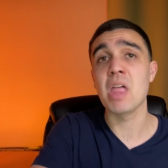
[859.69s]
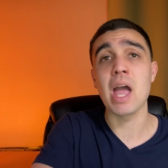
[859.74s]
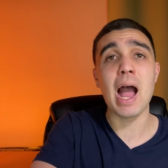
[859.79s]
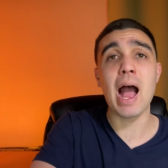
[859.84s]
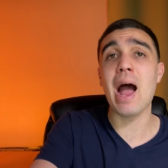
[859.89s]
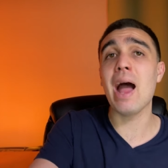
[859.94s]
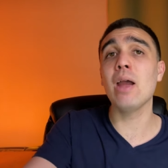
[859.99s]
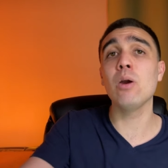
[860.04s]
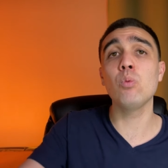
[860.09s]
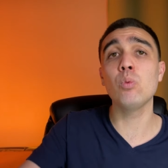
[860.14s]

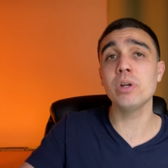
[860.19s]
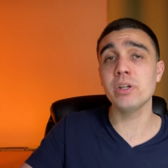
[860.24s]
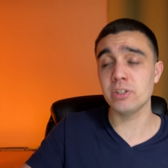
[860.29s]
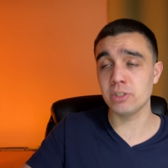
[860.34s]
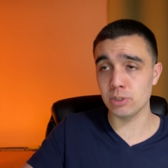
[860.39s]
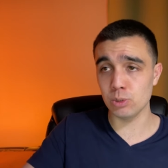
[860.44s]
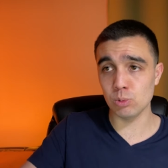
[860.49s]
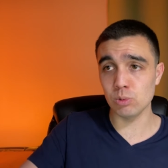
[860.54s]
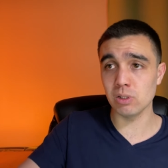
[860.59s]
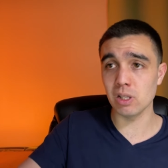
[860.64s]
I wish
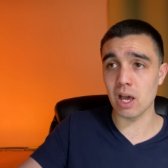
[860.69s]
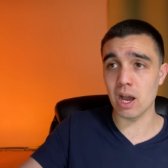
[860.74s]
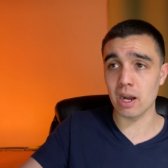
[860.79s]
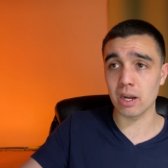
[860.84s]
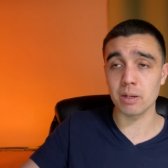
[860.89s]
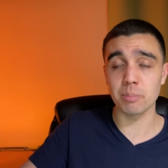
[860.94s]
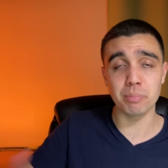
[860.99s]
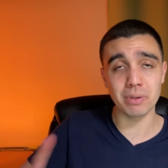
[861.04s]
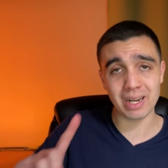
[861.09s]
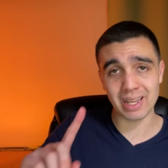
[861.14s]
you luck,
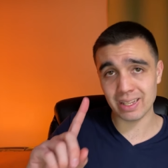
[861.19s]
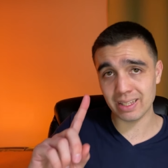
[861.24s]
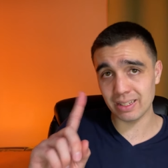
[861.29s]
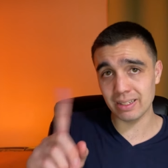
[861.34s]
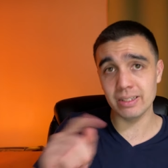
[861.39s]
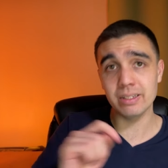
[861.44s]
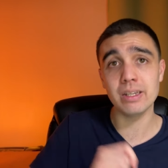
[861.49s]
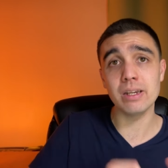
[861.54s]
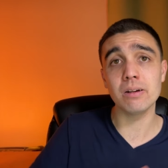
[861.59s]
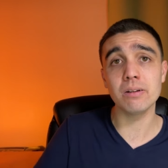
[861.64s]
but I can
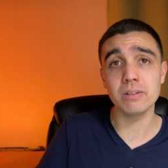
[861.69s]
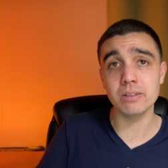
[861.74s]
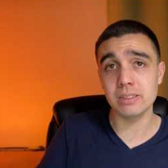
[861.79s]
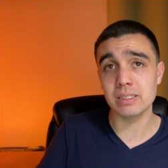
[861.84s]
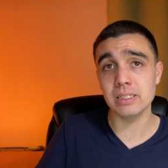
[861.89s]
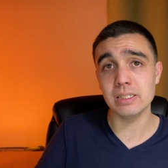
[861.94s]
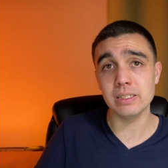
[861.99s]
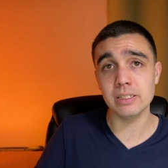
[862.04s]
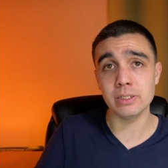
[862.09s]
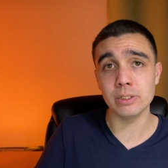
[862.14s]

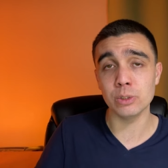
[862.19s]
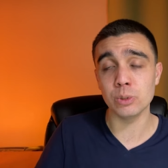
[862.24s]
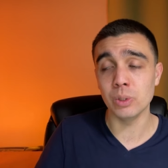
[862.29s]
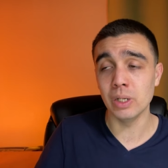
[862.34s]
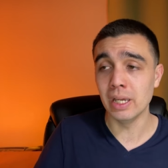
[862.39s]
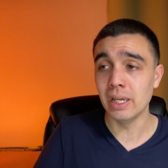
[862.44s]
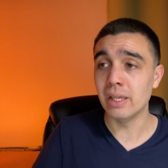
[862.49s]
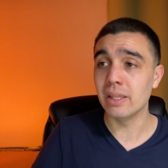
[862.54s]
guarantee you